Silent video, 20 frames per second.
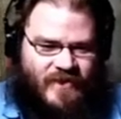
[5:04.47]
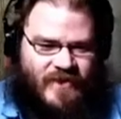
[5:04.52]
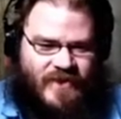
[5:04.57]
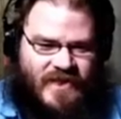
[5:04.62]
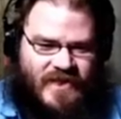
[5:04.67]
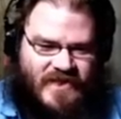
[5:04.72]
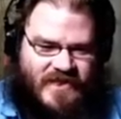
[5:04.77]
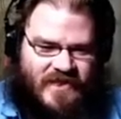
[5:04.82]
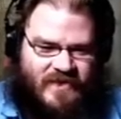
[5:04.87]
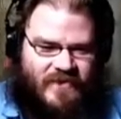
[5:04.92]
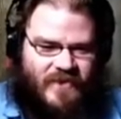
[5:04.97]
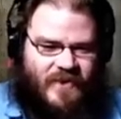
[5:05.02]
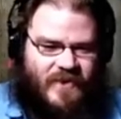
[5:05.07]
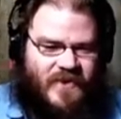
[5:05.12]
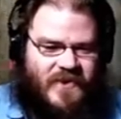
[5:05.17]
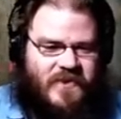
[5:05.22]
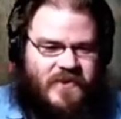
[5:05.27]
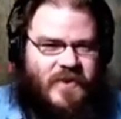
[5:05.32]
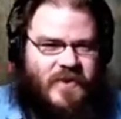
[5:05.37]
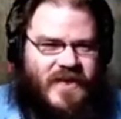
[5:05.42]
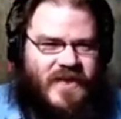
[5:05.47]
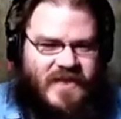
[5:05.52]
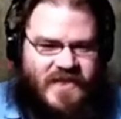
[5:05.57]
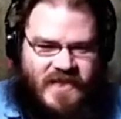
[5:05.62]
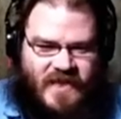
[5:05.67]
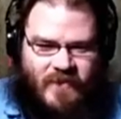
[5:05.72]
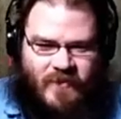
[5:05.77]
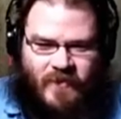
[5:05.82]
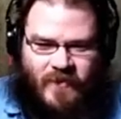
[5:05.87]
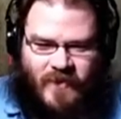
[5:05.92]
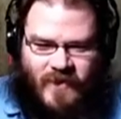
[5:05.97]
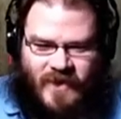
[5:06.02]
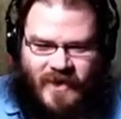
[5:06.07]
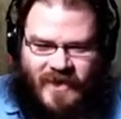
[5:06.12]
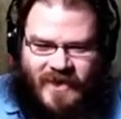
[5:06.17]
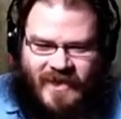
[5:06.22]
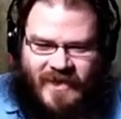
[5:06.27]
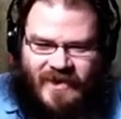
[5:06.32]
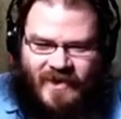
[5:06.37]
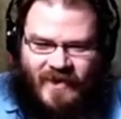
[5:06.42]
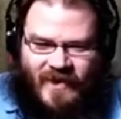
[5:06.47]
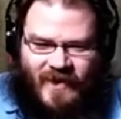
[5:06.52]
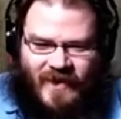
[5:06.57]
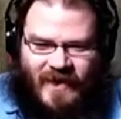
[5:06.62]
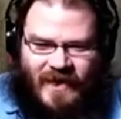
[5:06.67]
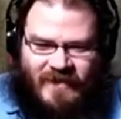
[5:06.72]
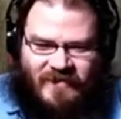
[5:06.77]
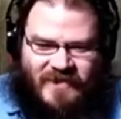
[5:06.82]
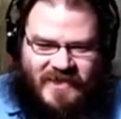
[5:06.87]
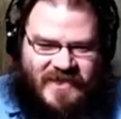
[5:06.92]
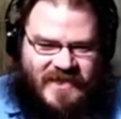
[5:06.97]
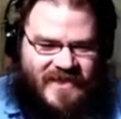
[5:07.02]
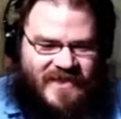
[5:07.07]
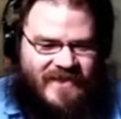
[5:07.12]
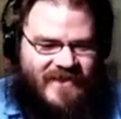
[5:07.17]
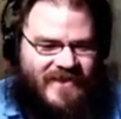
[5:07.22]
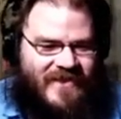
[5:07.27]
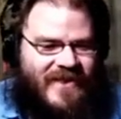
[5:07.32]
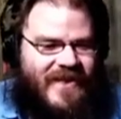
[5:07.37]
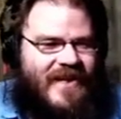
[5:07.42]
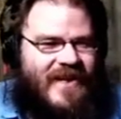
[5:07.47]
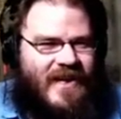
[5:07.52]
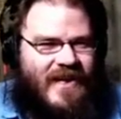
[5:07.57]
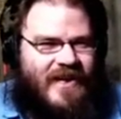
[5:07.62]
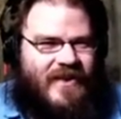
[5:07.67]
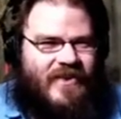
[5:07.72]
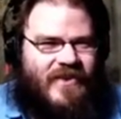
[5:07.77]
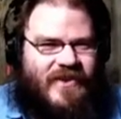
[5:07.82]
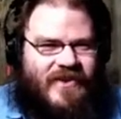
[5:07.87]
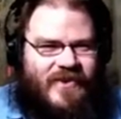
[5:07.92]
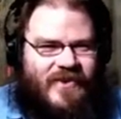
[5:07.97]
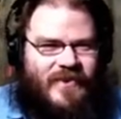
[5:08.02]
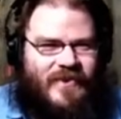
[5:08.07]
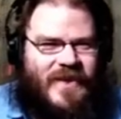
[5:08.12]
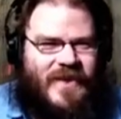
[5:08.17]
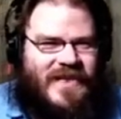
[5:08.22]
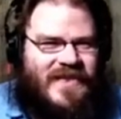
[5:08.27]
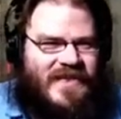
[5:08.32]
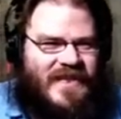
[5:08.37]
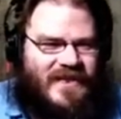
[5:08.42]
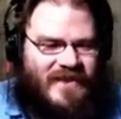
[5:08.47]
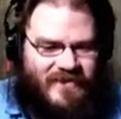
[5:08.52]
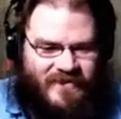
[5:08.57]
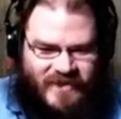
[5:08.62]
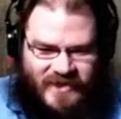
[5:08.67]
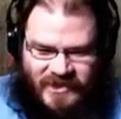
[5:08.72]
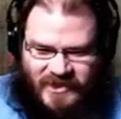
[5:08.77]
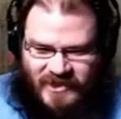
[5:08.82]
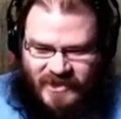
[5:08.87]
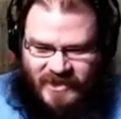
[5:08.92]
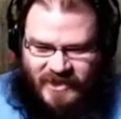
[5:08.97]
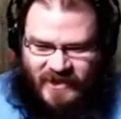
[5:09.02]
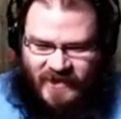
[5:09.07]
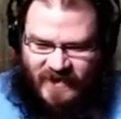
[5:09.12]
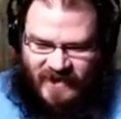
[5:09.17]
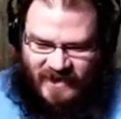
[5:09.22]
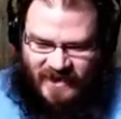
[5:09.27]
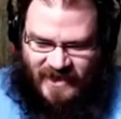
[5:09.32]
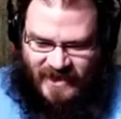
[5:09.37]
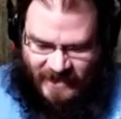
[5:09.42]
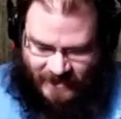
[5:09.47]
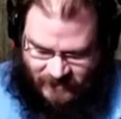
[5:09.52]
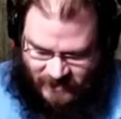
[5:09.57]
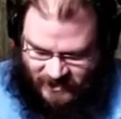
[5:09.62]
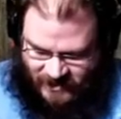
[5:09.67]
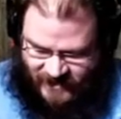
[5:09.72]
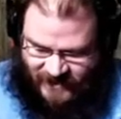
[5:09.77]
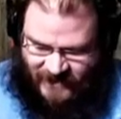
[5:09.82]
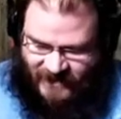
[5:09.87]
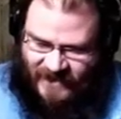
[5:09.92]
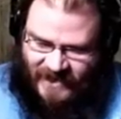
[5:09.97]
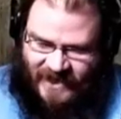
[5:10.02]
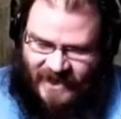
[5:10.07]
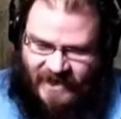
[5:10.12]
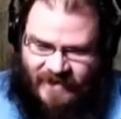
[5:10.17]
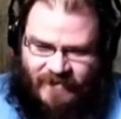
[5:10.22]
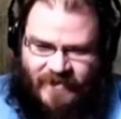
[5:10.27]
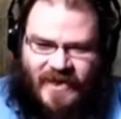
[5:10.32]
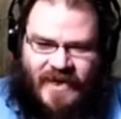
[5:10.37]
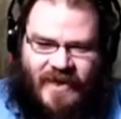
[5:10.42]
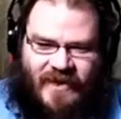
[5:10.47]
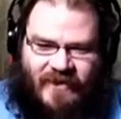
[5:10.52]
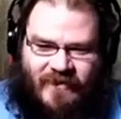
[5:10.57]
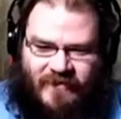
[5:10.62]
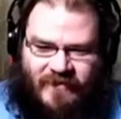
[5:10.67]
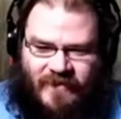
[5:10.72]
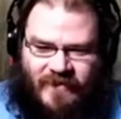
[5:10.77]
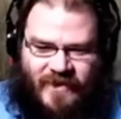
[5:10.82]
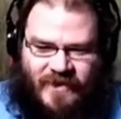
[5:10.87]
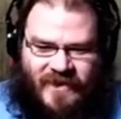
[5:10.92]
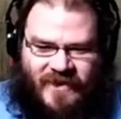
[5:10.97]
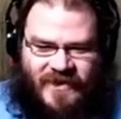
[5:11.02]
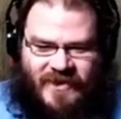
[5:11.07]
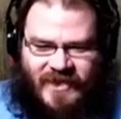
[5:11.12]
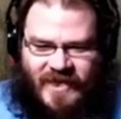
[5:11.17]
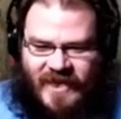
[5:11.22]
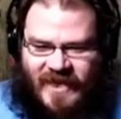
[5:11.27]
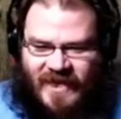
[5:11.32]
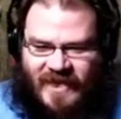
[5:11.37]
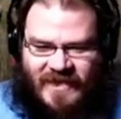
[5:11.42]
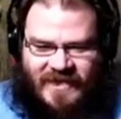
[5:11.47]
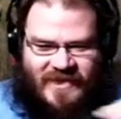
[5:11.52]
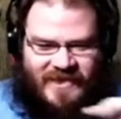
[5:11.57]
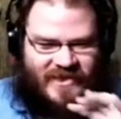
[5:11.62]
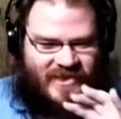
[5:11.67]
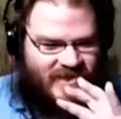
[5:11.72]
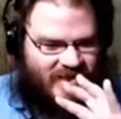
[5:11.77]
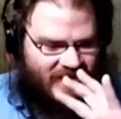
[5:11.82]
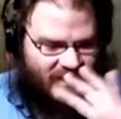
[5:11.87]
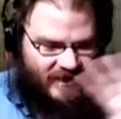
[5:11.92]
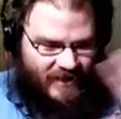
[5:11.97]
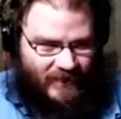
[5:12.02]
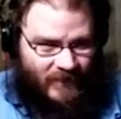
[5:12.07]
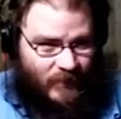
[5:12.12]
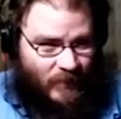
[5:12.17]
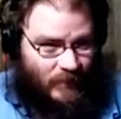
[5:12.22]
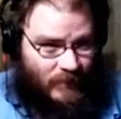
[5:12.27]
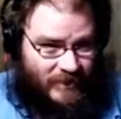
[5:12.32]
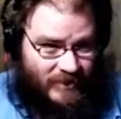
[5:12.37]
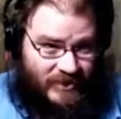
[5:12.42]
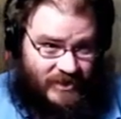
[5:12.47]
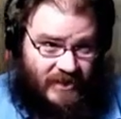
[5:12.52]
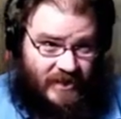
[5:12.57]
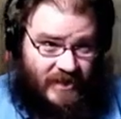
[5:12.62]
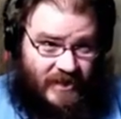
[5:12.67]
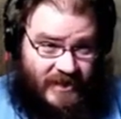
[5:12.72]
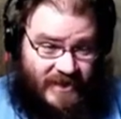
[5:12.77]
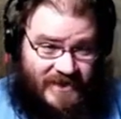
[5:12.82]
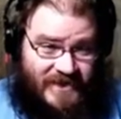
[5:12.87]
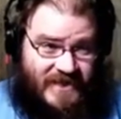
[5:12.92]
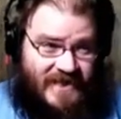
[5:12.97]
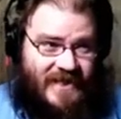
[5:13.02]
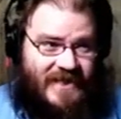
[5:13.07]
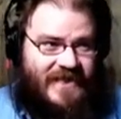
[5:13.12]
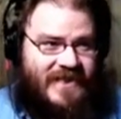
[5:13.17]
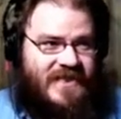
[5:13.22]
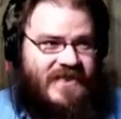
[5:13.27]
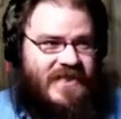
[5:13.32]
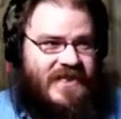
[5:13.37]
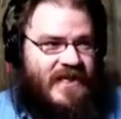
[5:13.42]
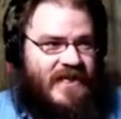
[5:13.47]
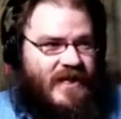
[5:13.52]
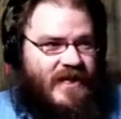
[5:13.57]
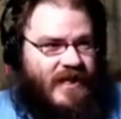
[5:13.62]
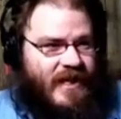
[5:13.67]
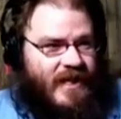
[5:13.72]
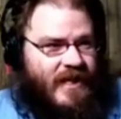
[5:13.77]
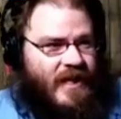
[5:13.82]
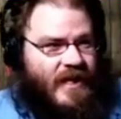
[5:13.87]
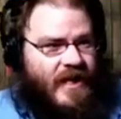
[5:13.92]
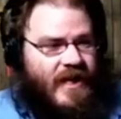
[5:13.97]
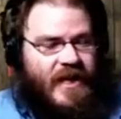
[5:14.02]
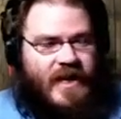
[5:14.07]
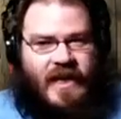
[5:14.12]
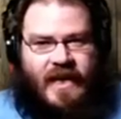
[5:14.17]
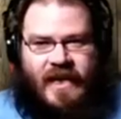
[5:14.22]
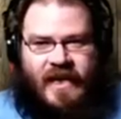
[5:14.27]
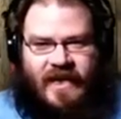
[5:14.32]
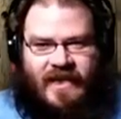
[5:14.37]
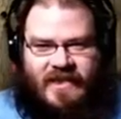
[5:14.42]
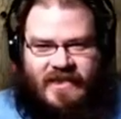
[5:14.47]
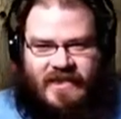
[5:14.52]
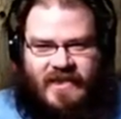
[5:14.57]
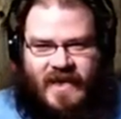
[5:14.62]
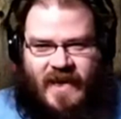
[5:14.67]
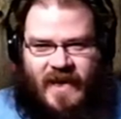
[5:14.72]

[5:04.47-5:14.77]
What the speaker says: is, of course, because I'm running an RF signal through my television and then capturing the AV out footage, and it's just a whole bunch of nonsense. And